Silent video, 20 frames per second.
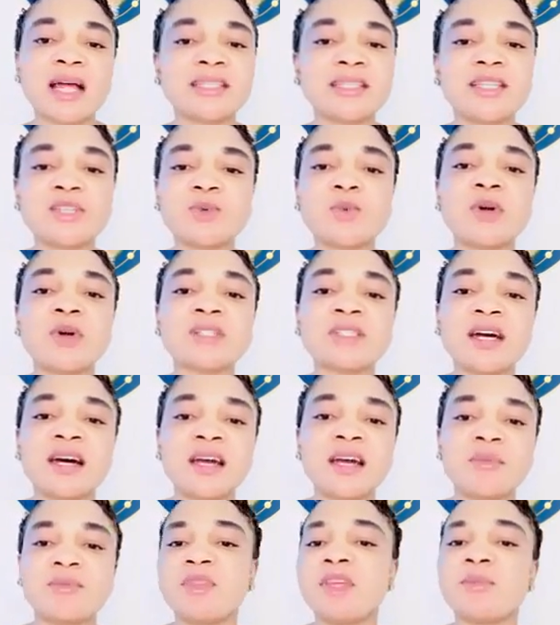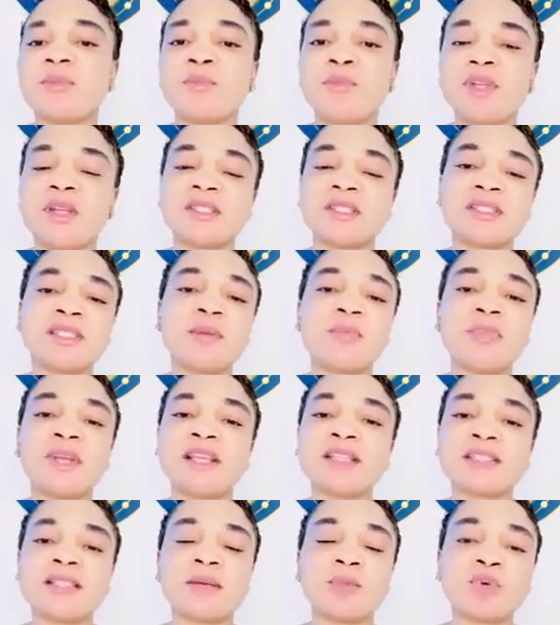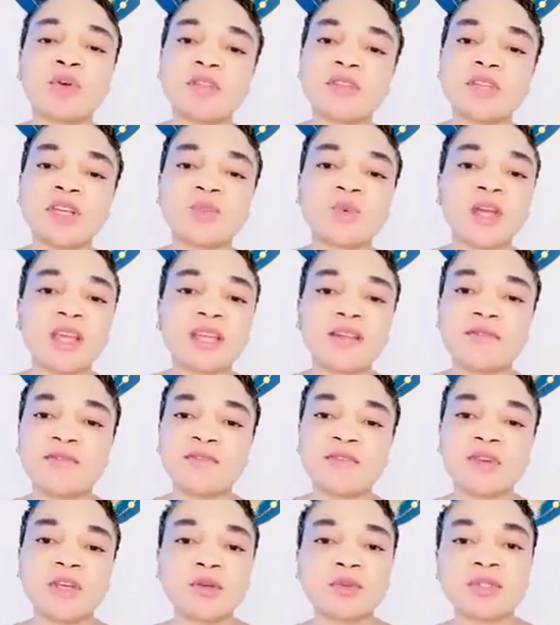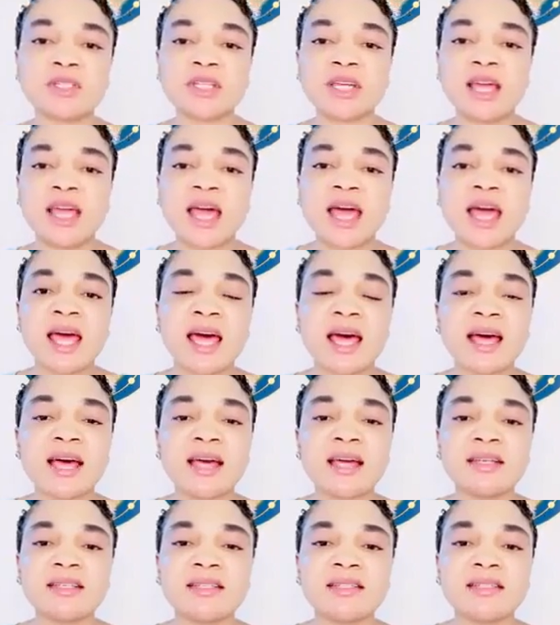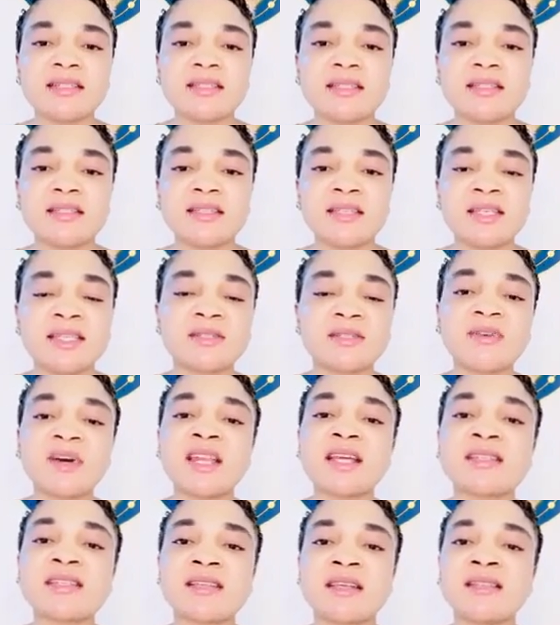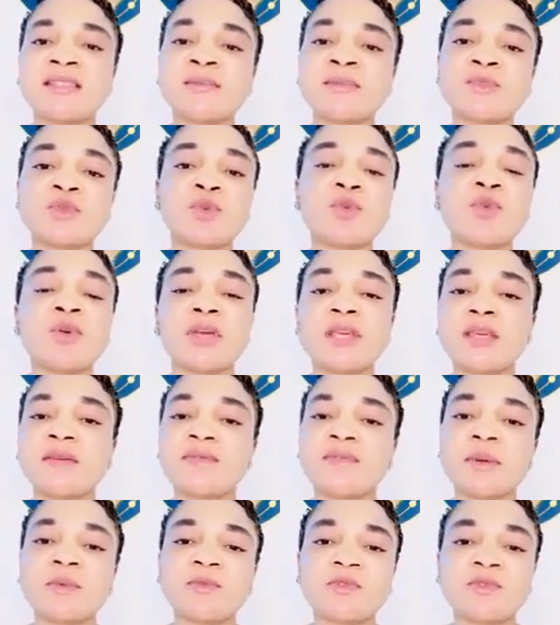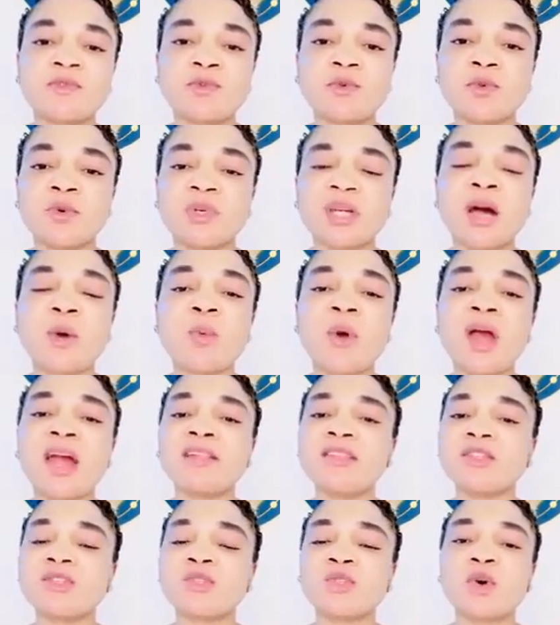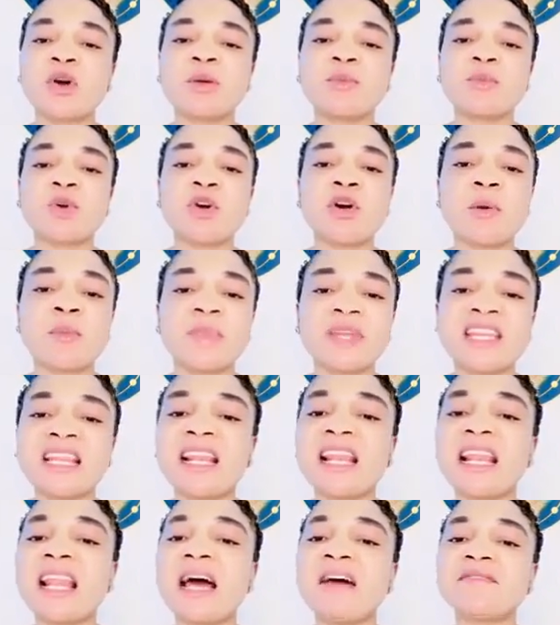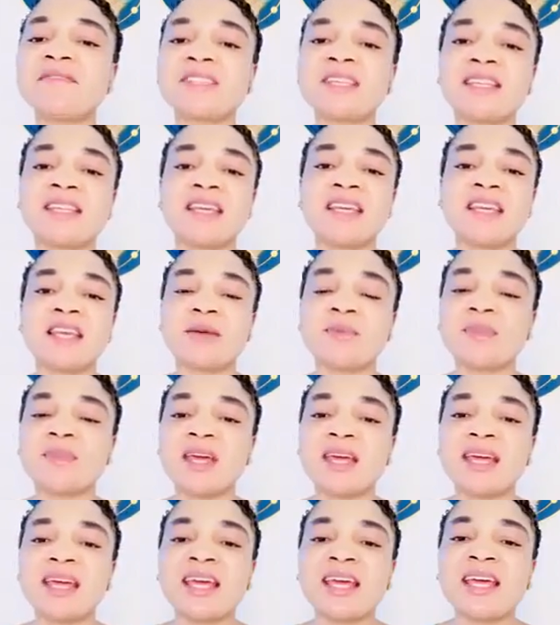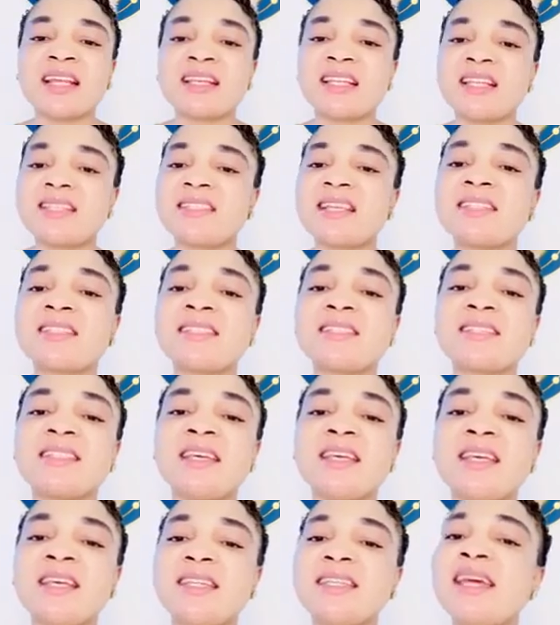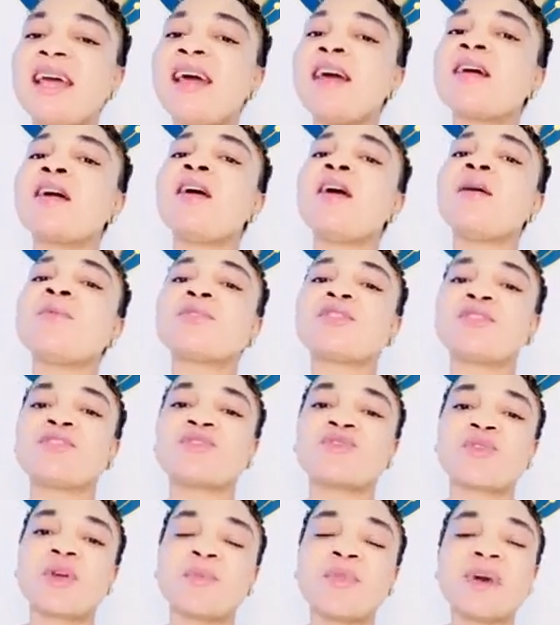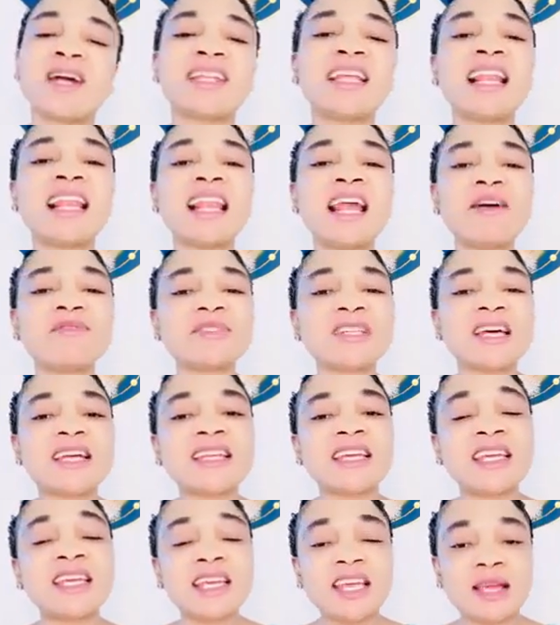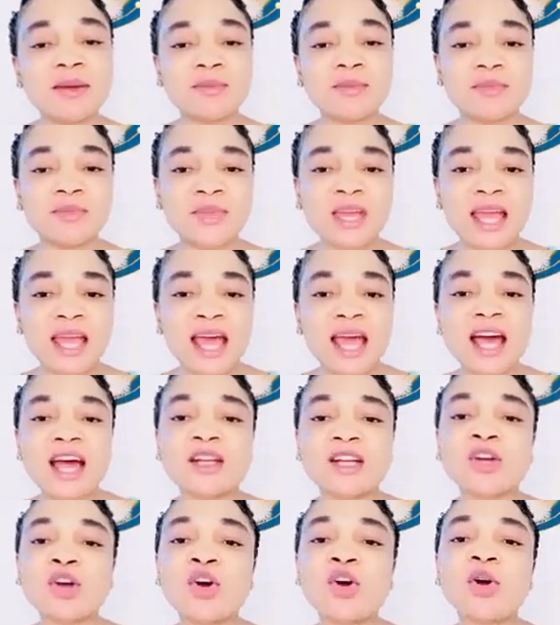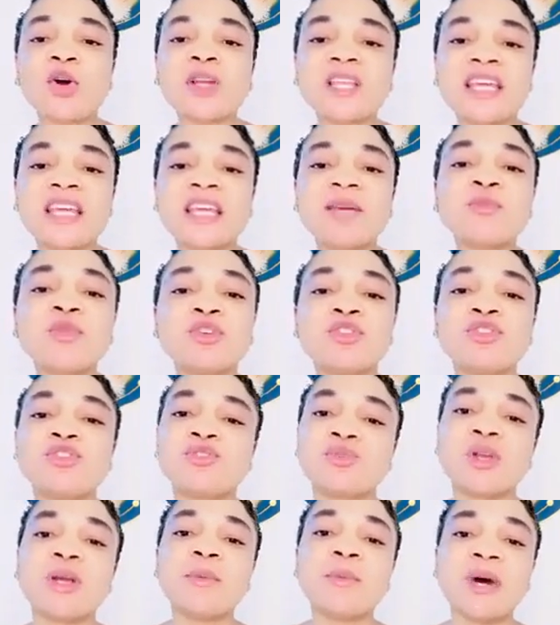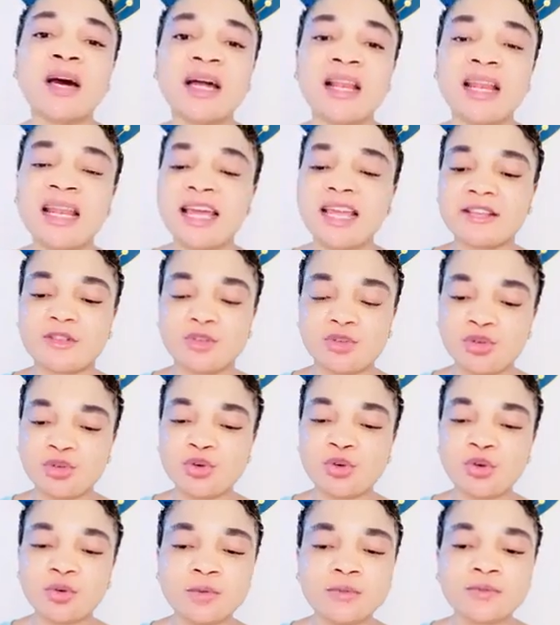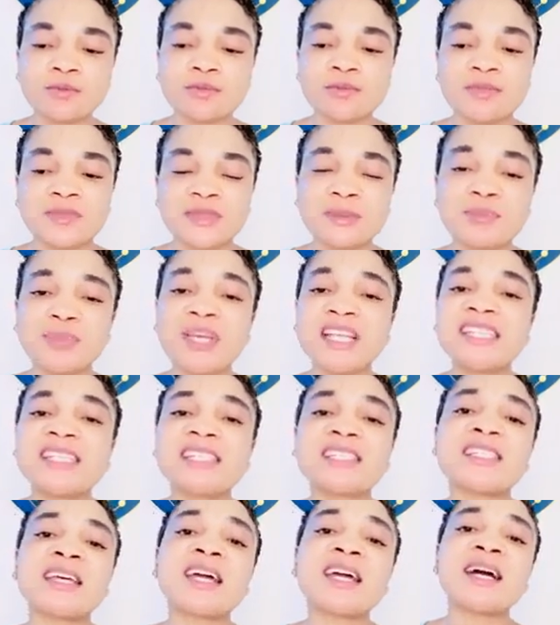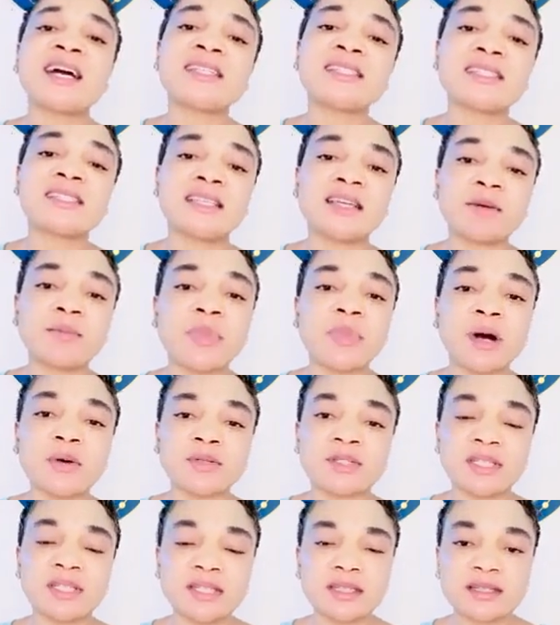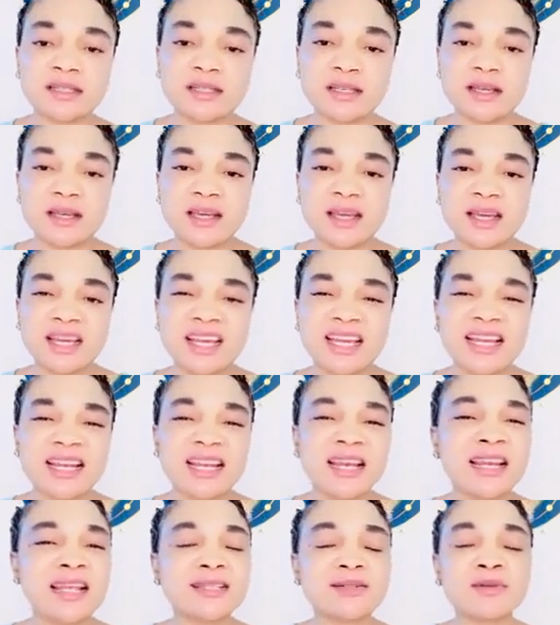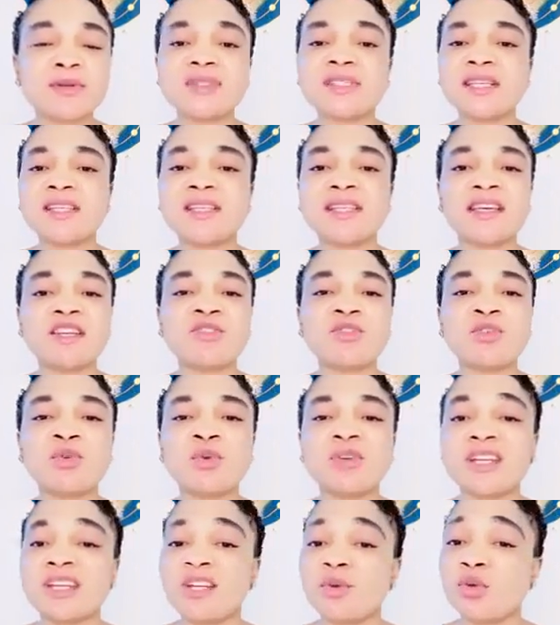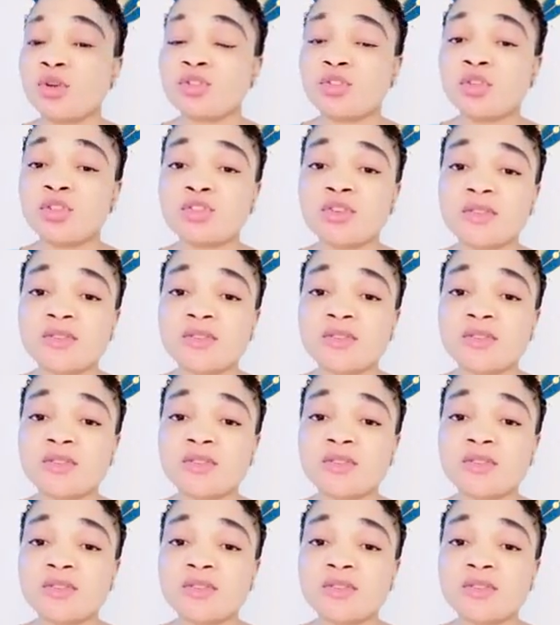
this one time, the siblings, the brothers, were in the field, and his father sent him to go give them food. And while they saw him coming, they laughed at him. They said, "See, there comes the dreamer." They laughed at him and called him a dreamer, like, you know, being sarcastic about it. Little did they know that it was not